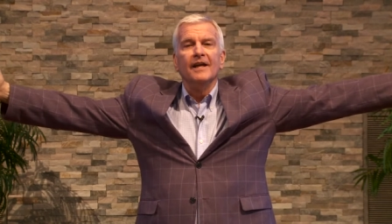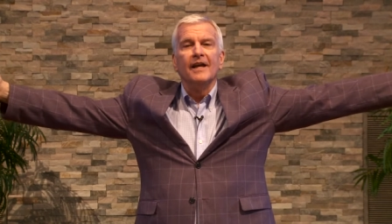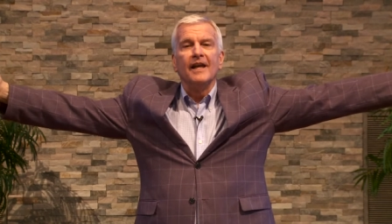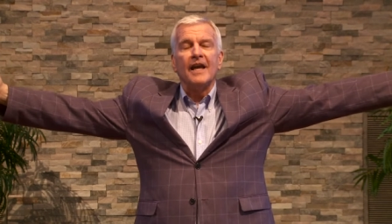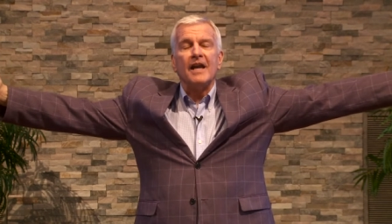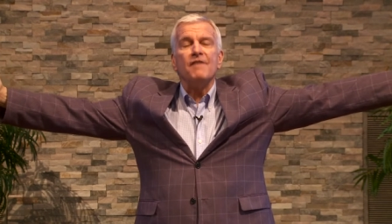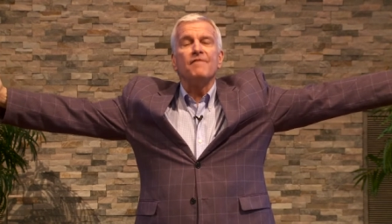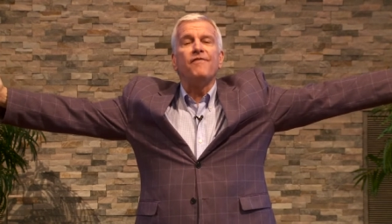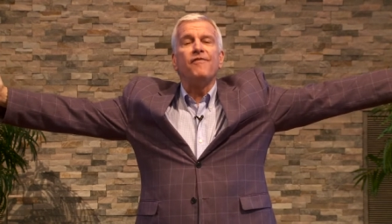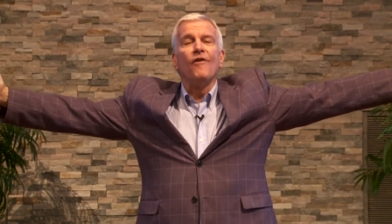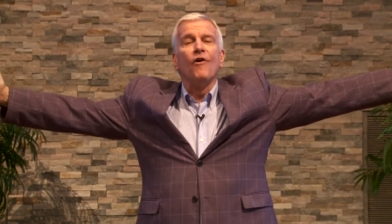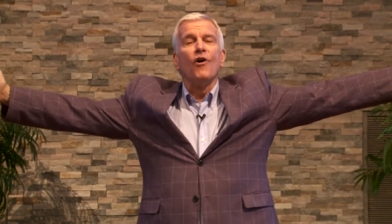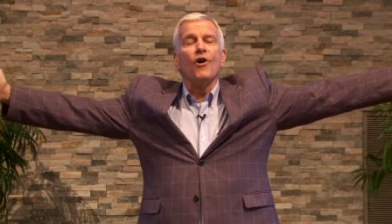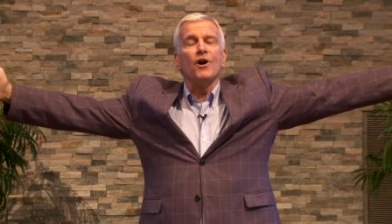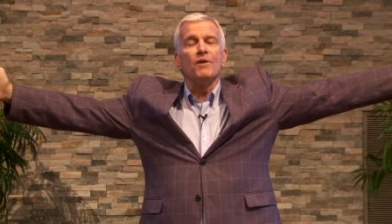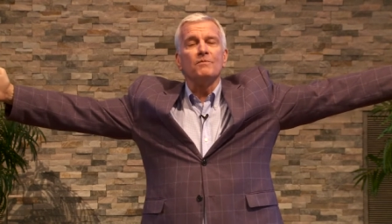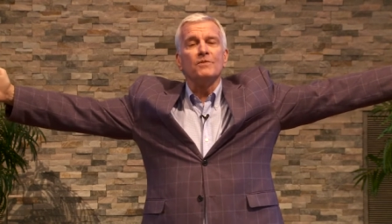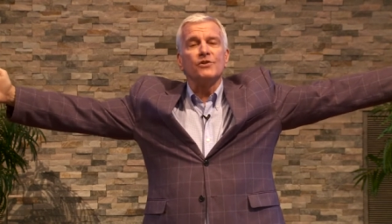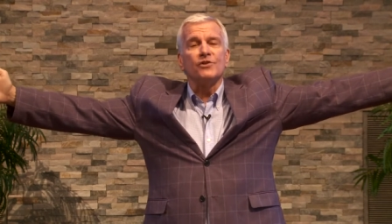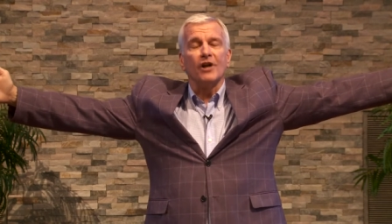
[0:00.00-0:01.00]
He
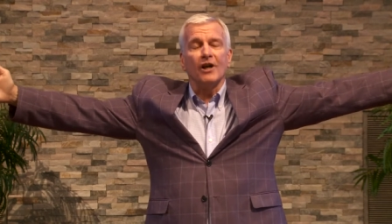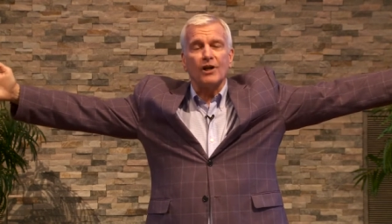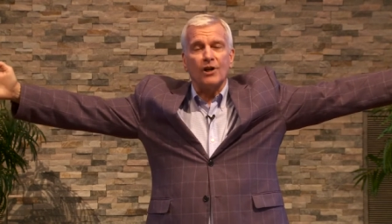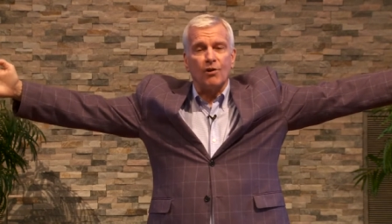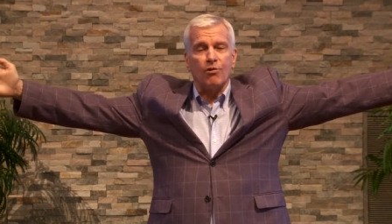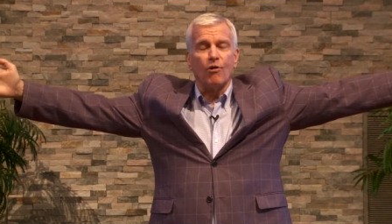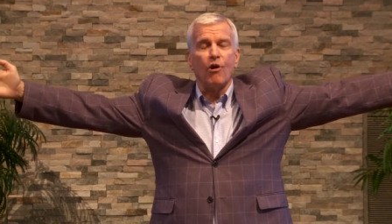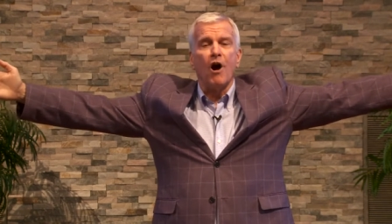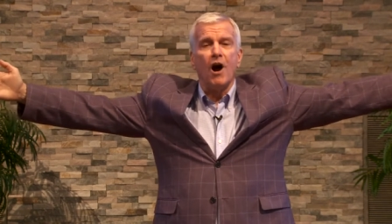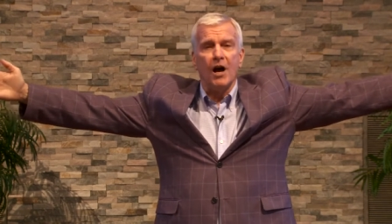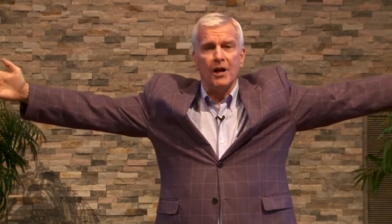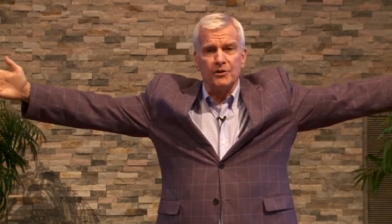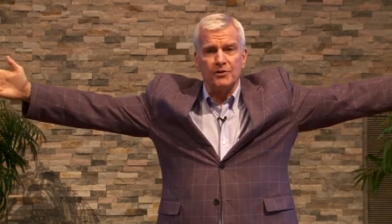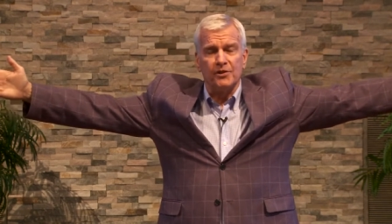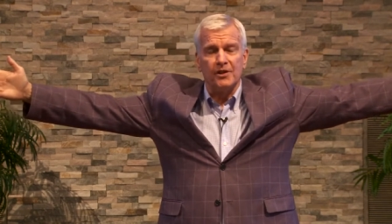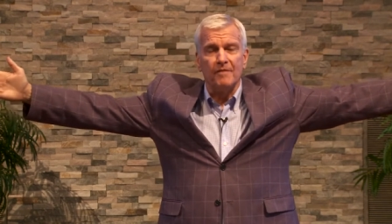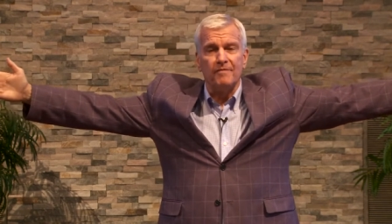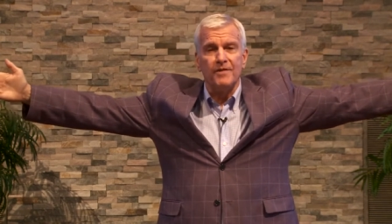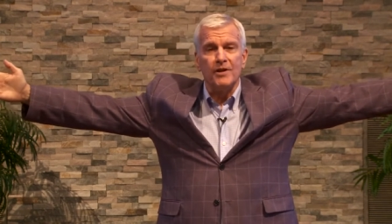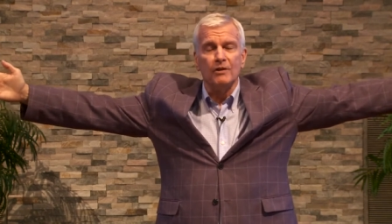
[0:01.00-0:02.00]
forms a cross.
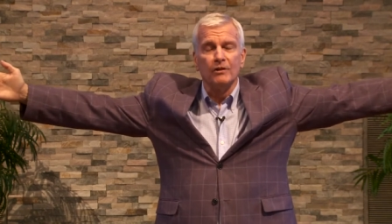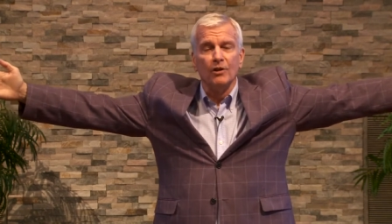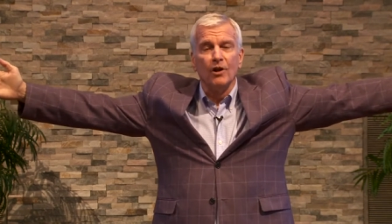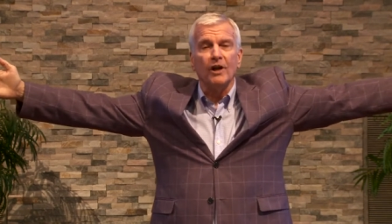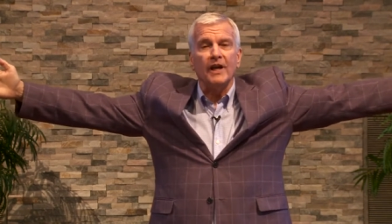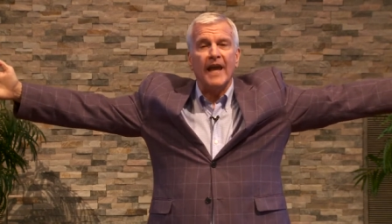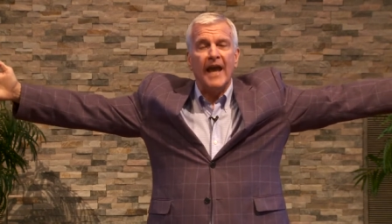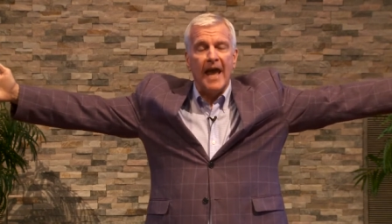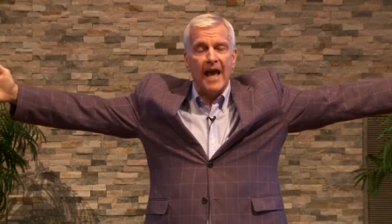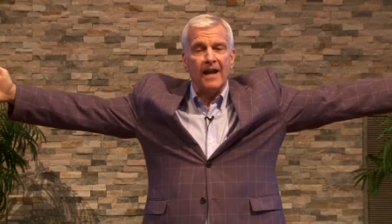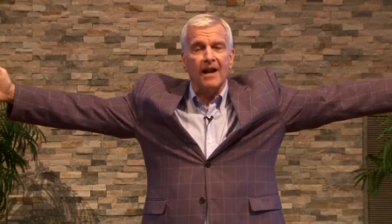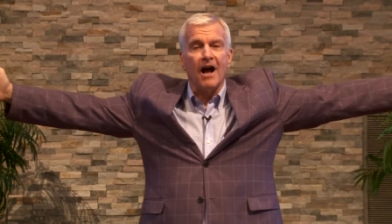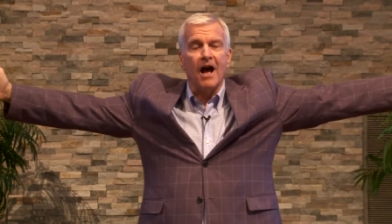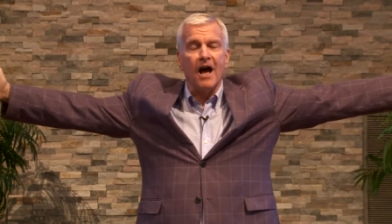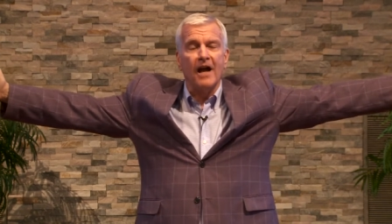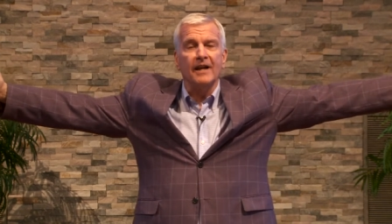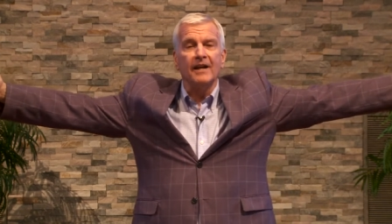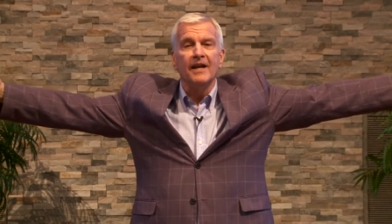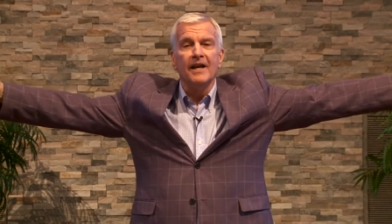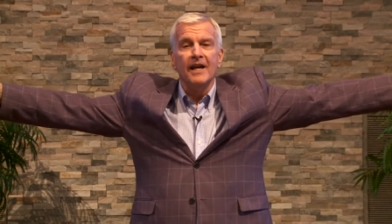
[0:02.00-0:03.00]
If you look head
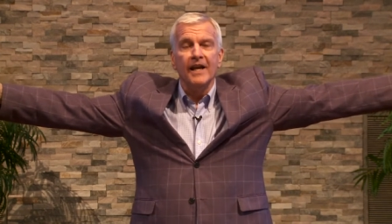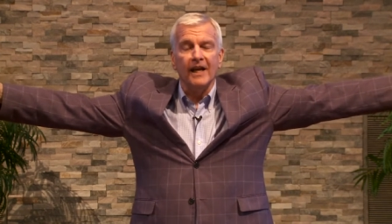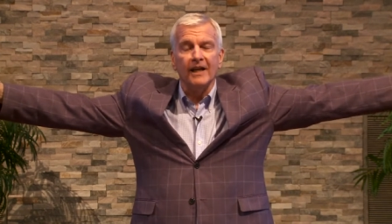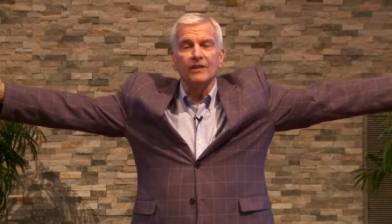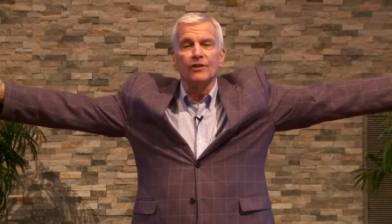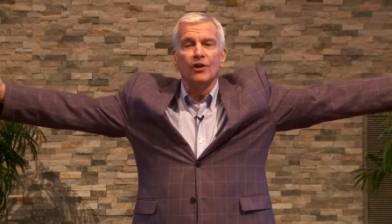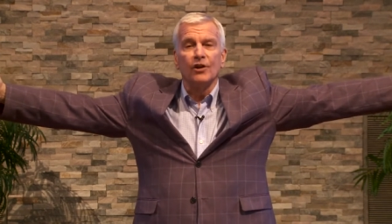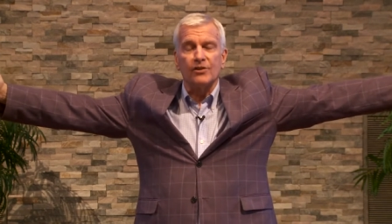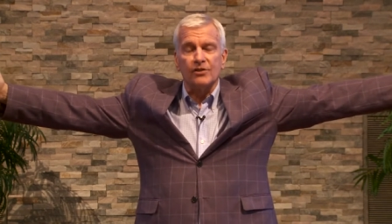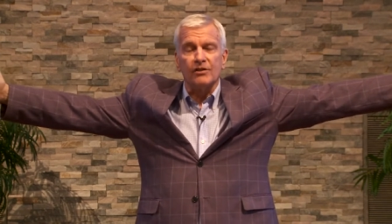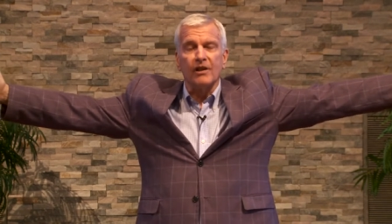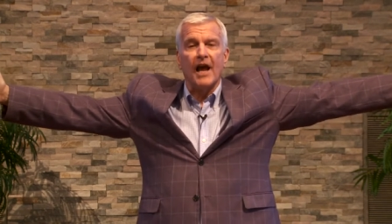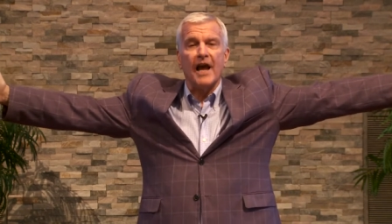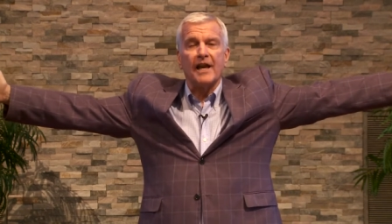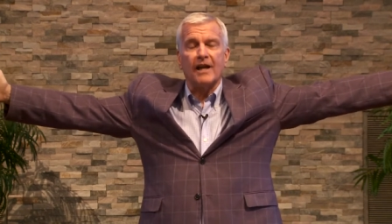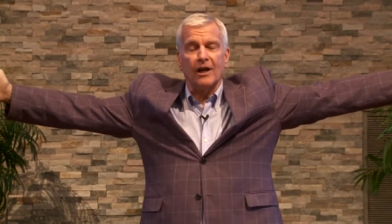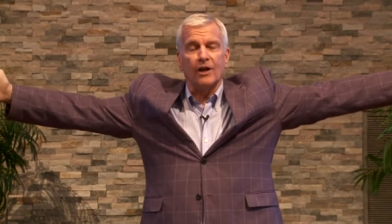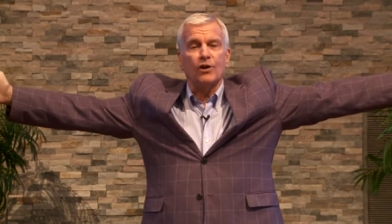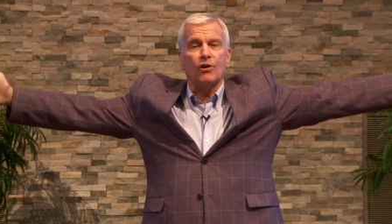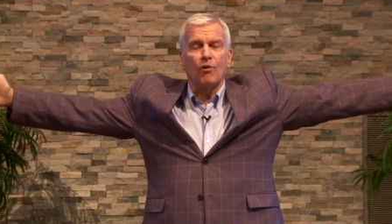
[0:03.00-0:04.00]
on, it looks
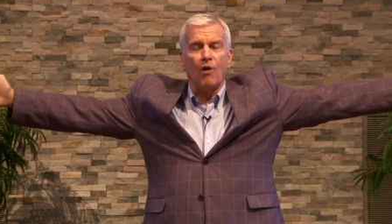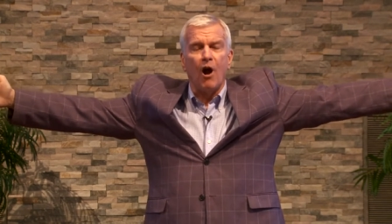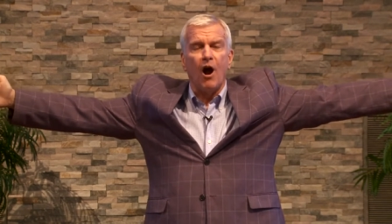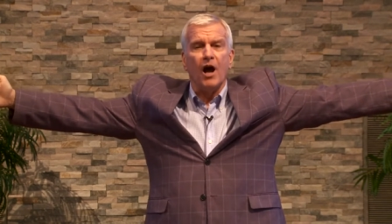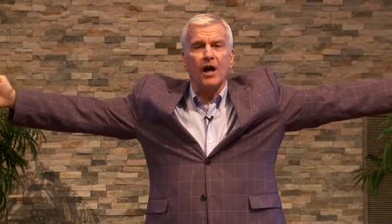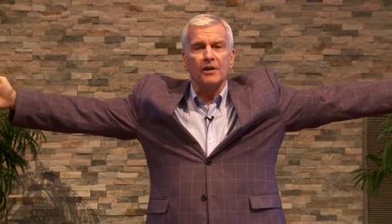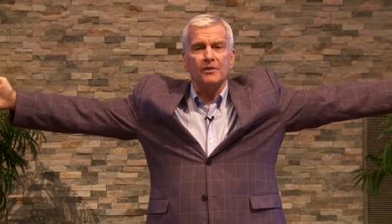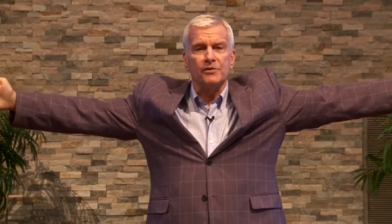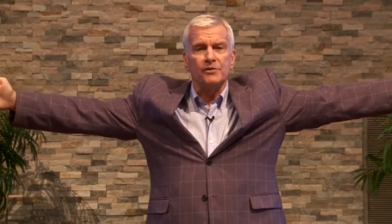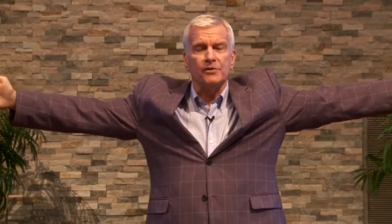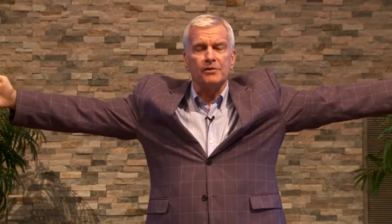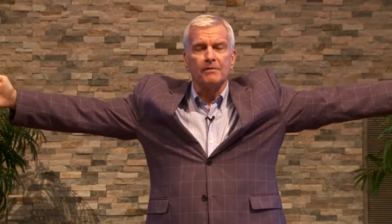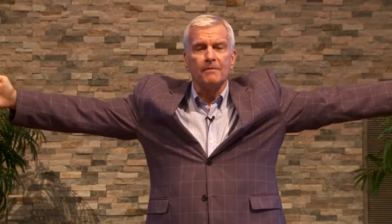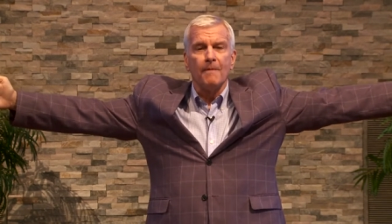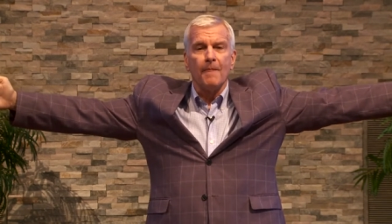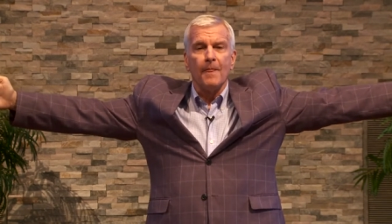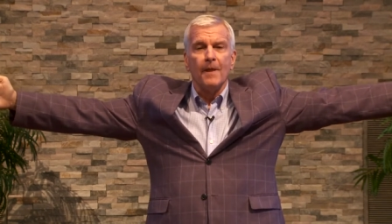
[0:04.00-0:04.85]
like a cross.